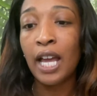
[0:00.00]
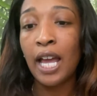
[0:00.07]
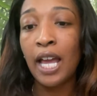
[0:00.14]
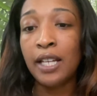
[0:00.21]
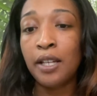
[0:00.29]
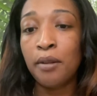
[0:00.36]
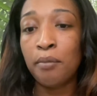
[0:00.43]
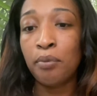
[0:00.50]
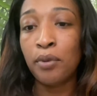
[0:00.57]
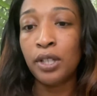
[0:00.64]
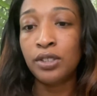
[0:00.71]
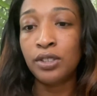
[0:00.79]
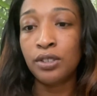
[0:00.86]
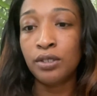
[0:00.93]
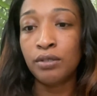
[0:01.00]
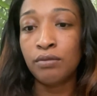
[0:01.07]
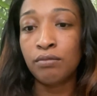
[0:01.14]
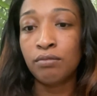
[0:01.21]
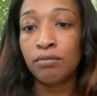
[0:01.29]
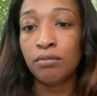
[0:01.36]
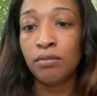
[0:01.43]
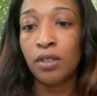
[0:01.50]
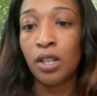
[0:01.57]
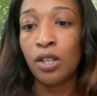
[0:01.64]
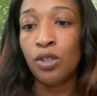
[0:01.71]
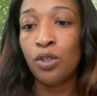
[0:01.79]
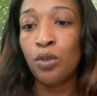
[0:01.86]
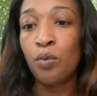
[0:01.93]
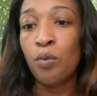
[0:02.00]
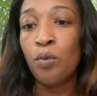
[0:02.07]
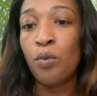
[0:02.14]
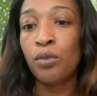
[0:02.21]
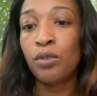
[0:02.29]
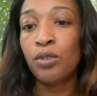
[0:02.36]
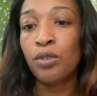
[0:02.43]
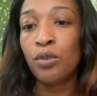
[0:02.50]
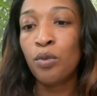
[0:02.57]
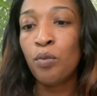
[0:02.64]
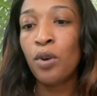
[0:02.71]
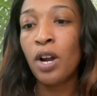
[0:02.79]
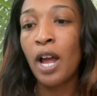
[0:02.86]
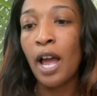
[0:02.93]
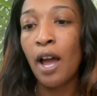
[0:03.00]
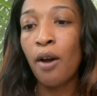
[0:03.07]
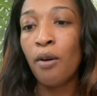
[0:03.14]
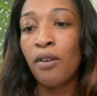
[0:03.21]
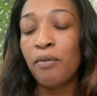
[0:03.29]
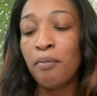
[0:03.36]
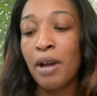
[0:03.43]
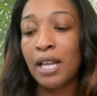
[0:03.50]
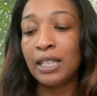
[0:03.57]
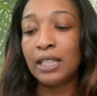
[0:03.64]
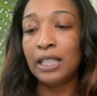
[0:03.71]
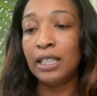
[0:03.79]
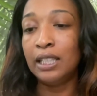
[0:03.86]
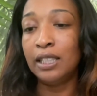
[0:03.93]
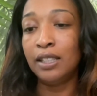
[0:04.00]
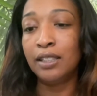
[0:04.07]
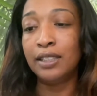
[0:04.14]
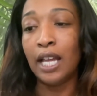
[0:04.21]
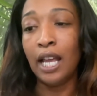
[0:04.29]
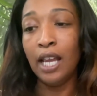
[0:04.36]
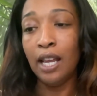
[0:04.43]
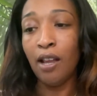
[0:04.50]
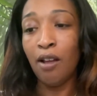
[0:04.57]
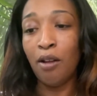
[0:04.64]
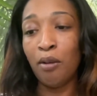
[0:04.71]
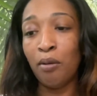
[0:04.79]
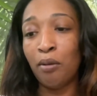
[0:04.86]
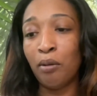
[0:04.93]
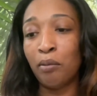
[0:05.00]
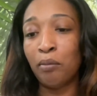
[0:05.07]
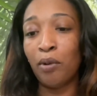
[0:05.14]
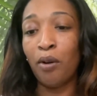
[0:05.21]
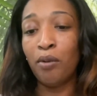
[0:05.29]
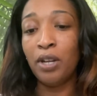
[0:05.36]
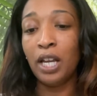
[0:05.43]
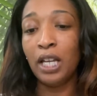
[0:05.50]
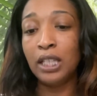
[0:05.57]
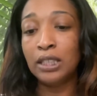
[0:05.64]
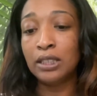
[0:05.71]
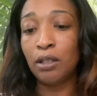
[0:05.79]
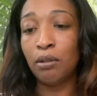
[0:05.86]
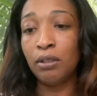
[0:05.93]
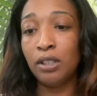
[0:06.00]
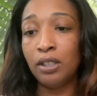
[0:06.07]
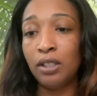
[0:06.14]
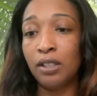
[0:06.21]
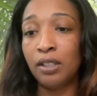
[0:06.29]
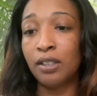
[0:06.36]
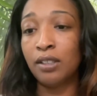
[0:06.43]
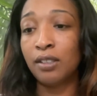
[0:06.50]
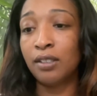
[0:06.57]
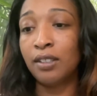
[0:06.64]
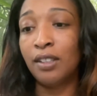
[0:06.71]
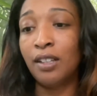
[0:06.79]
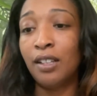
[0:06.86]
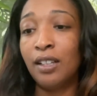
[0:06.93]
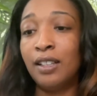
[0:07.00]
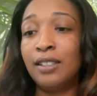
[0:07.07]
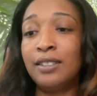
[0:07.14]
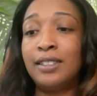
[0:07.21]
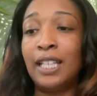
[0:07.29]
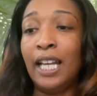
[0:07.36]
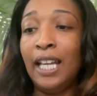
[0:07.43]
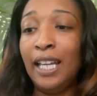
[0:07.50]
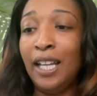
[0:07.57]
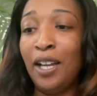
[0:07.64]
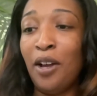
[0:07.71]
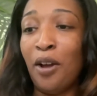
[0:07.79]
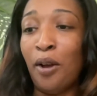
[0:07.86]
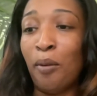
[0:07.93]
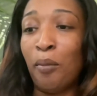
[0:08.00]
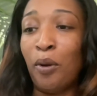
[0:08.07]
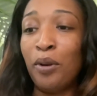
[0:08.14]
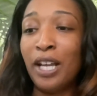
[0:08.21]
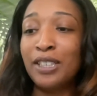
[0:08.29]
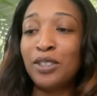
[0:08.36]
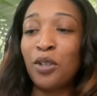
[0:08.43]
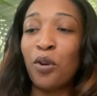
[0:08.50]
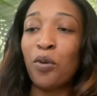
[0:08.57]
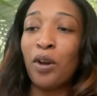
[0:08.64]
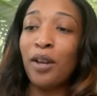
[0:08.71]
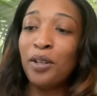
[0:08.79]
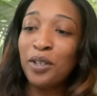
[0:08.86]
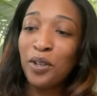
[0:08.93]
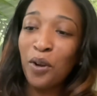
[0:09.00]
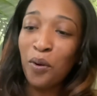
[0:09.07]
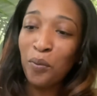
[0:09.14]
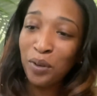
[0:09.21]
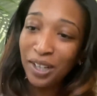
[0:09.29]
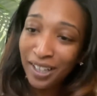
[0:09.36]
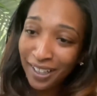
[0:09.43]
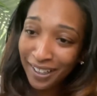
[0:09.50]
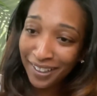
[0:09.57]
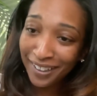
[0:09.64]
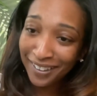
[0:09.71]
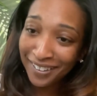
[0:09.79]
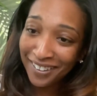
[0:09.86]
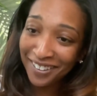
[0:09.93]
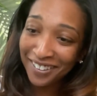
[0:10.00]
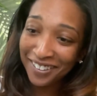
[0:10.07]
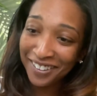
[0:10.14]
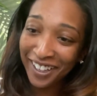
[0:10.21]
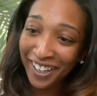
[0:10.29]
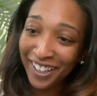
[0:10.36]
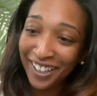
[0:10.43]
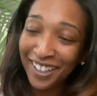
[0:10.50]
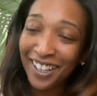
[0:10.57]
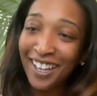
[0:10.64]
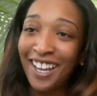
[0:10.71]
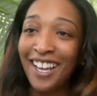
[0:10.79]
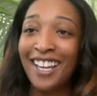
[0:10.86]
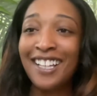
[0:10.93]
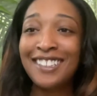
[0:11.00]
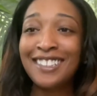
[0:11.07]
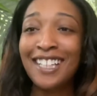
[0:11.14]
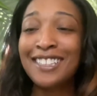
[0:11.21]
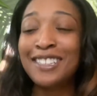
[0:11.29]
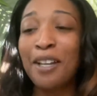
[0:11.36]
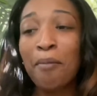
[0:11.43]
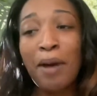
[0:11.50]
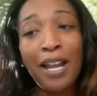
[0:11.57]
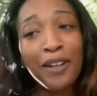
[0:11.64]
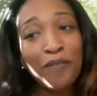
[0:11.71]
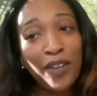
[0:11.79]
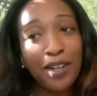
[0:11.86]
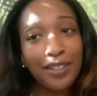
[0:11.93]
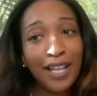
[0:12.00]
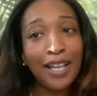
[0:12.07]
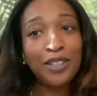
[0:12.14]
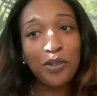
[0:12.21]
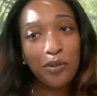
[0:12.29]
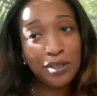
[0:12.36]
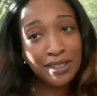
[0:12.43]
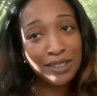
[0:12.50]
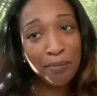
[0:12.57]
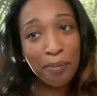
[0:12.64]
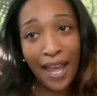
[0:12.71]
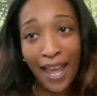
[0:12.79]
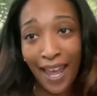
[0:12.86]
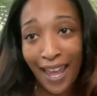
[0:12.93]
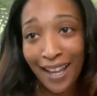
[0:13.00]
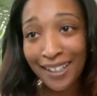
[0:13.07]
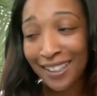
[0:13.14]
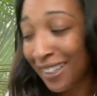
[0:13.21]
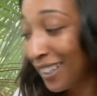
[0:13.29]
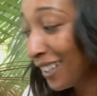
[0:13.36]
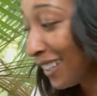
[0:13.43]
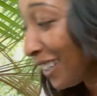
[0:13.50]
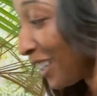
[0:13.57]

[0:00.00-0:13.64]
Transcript: had to impress you you you were out of my league damn okay so look Damn. Okay, so crying in your read, okay, is that somebody felt like you was the bag, nigga.